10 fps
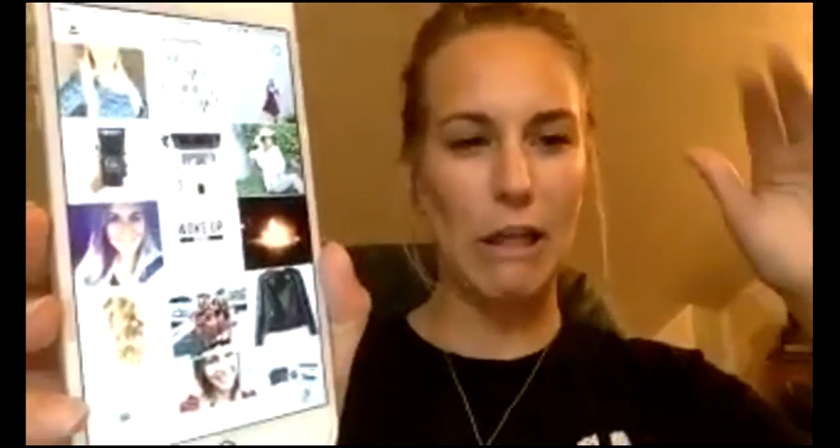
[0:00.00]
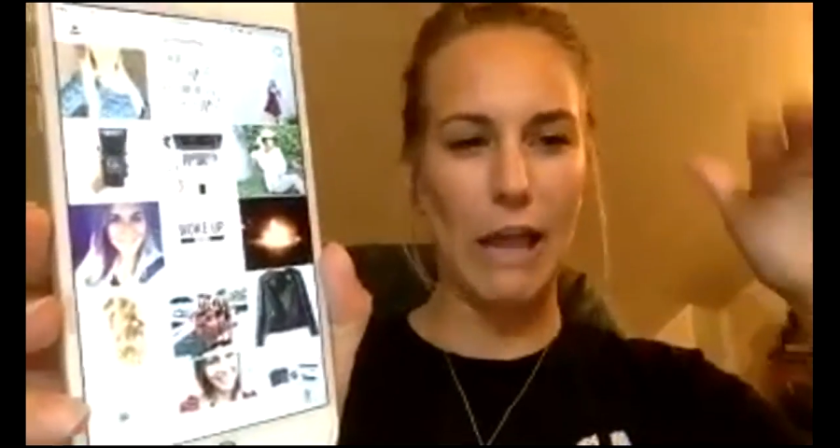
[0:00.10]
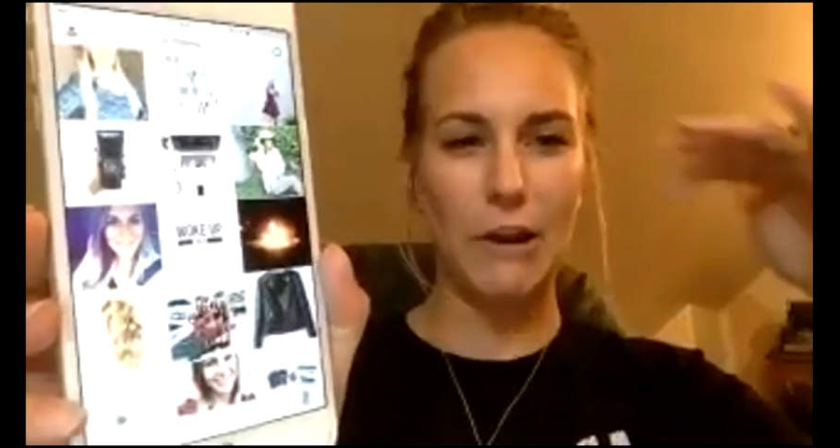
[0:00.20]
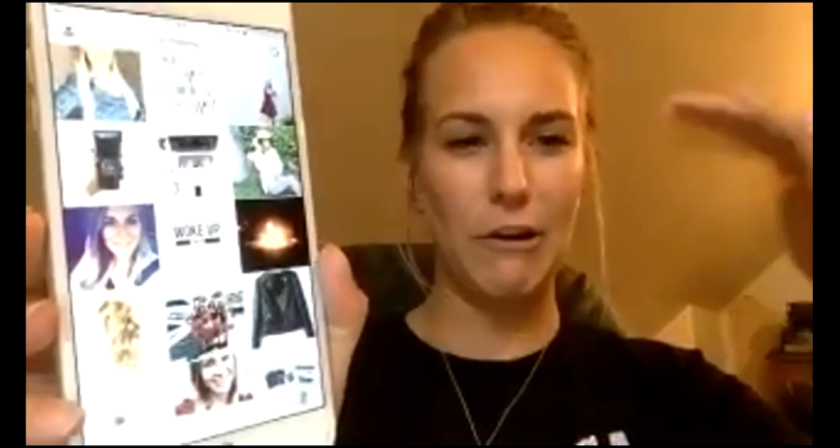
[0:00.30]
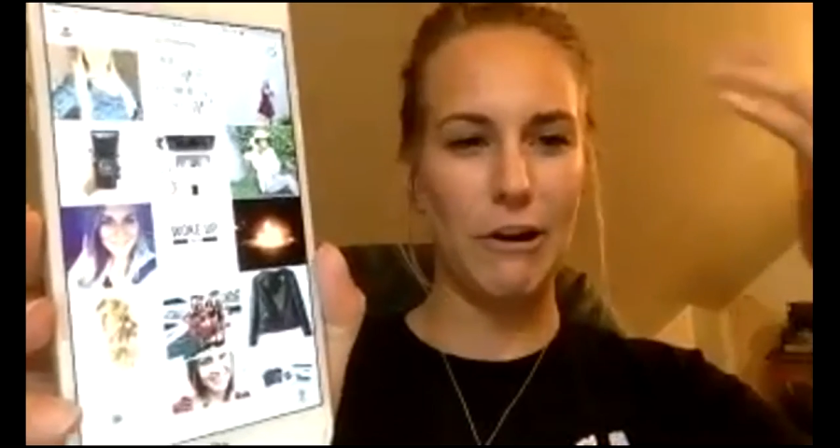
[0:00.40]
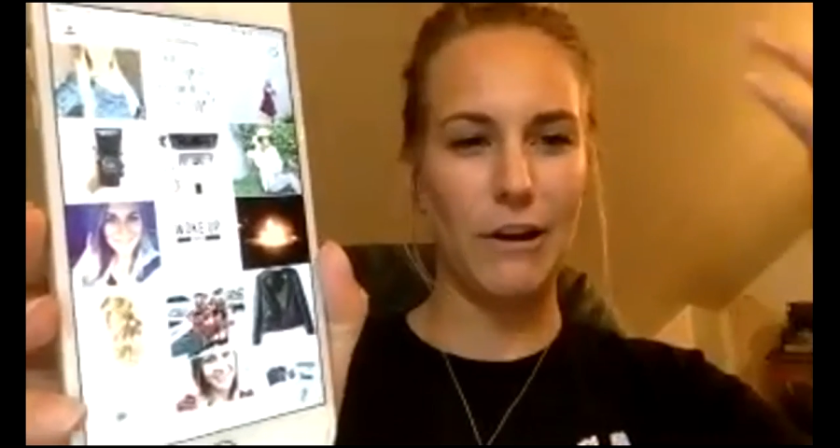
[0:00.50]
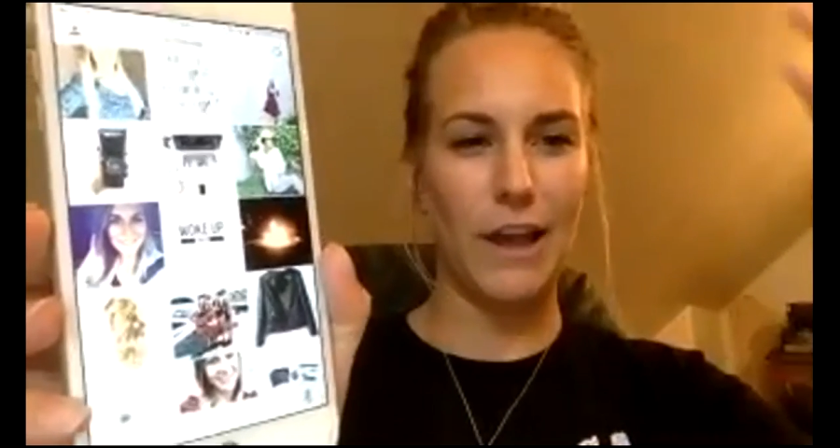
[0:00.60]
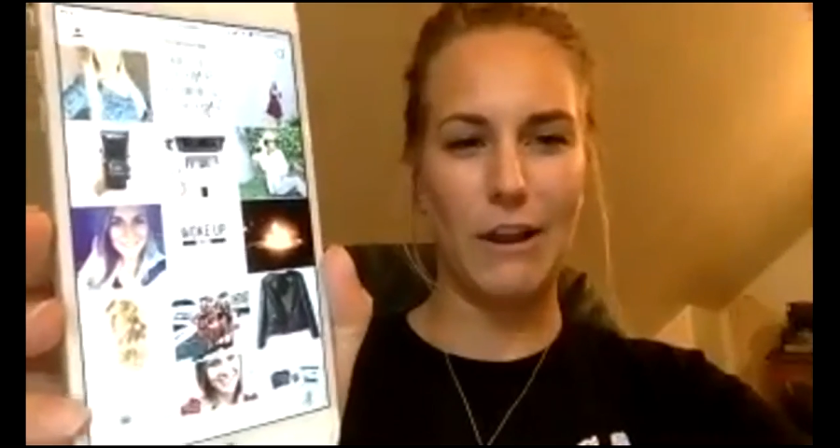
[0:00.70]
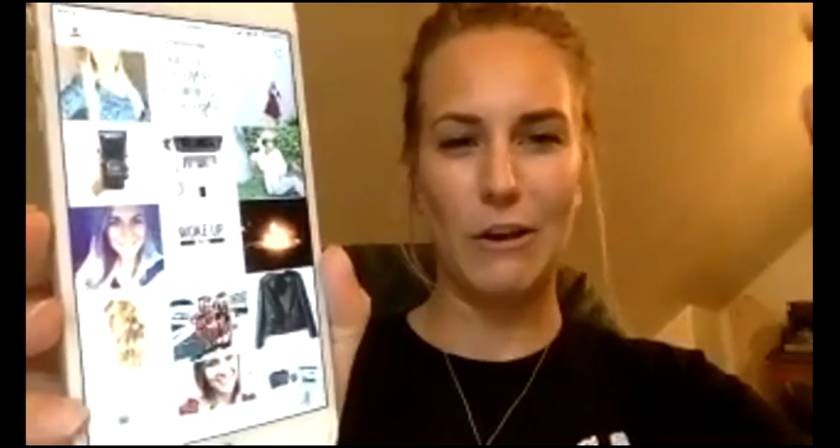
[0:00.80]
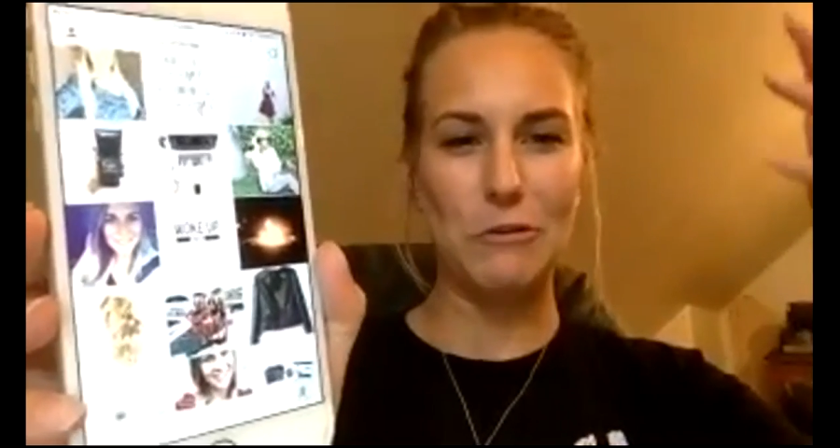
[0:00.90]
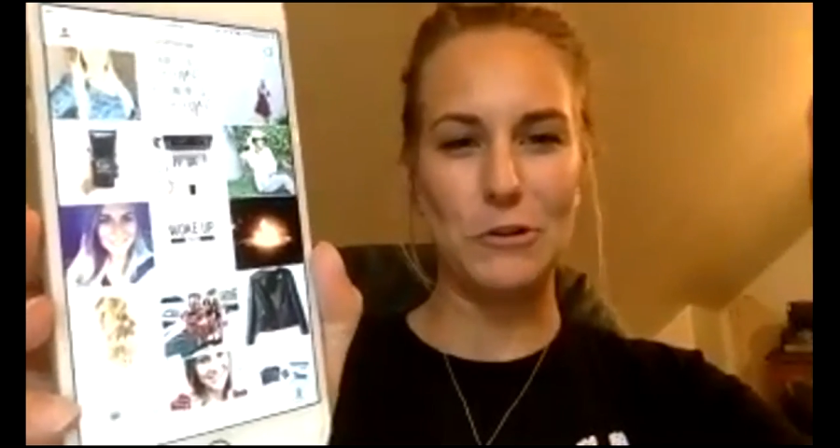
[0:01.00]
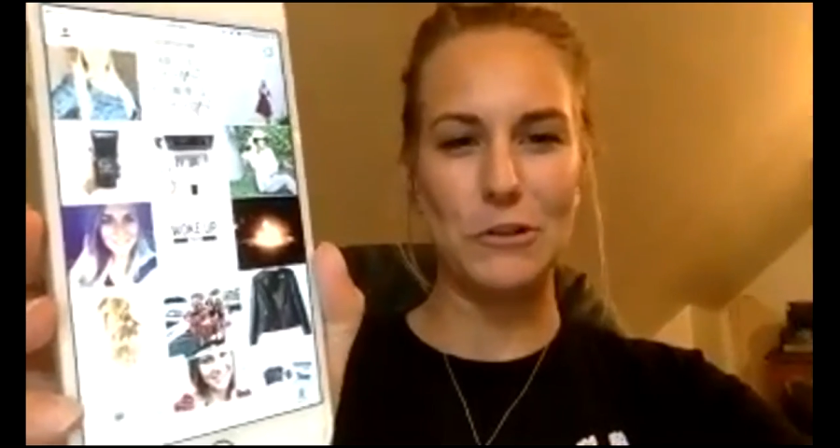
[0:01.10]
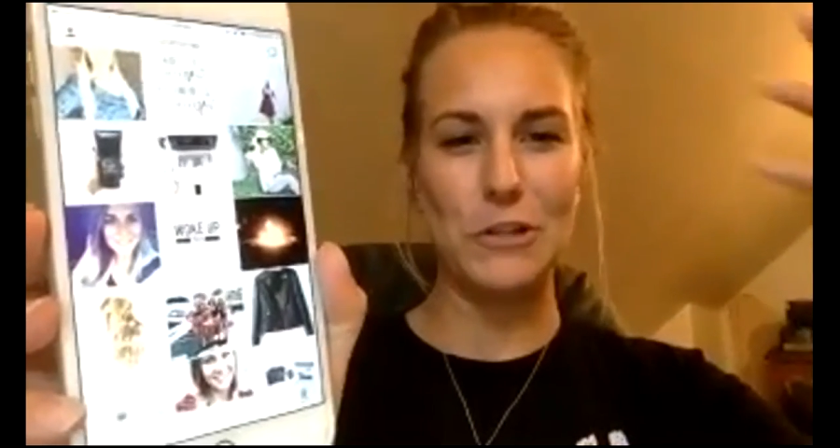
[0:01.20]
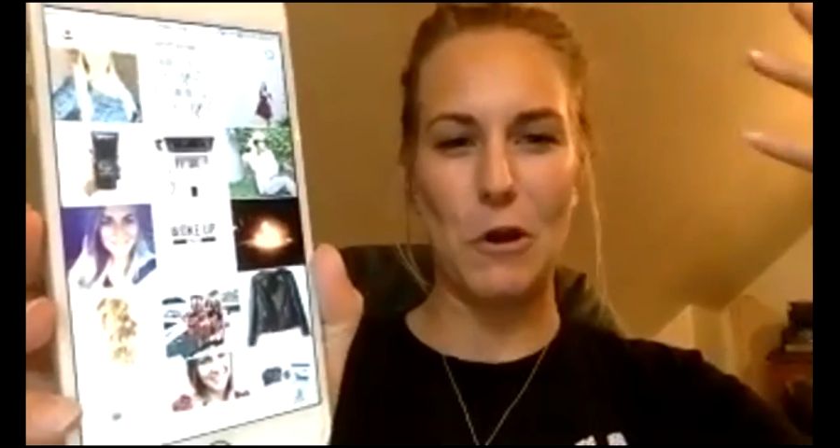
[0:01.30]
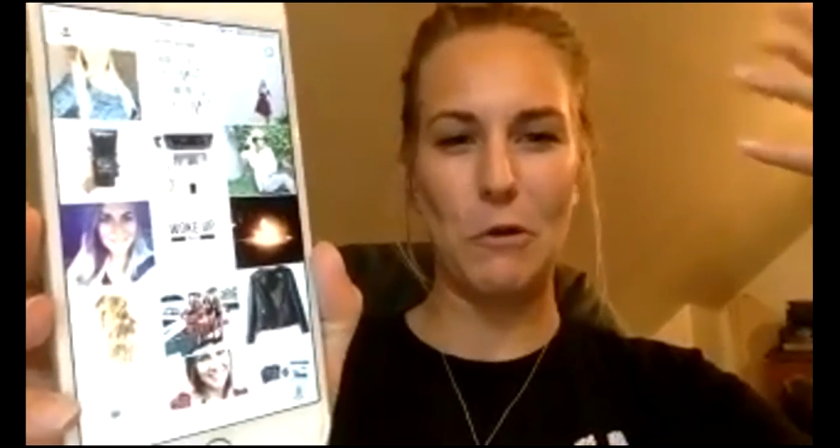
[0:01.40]
lighter, kind of neutral
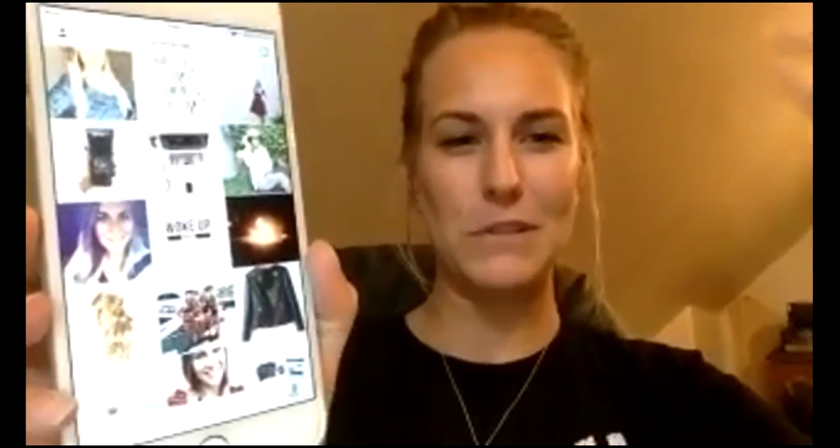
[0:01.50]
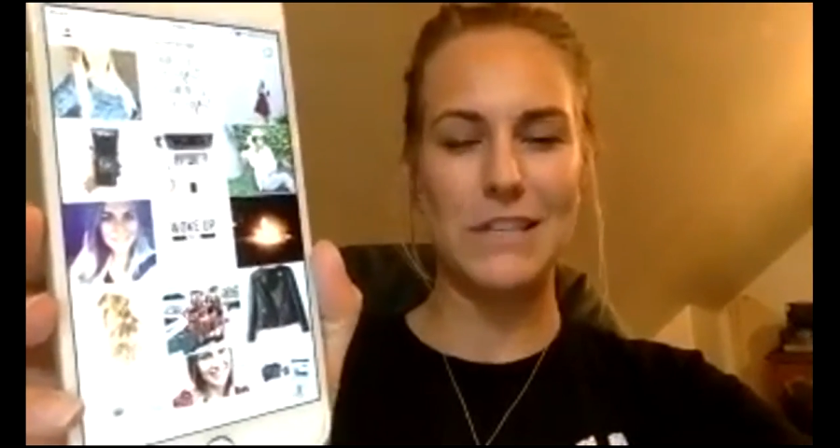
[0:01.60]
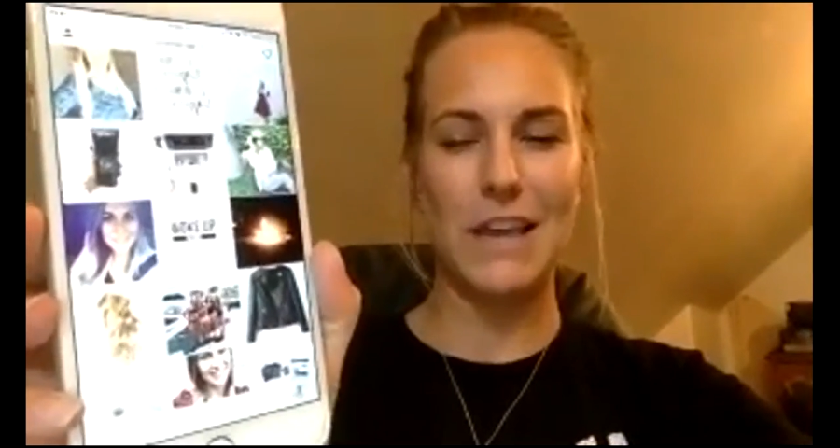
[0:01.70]
tones.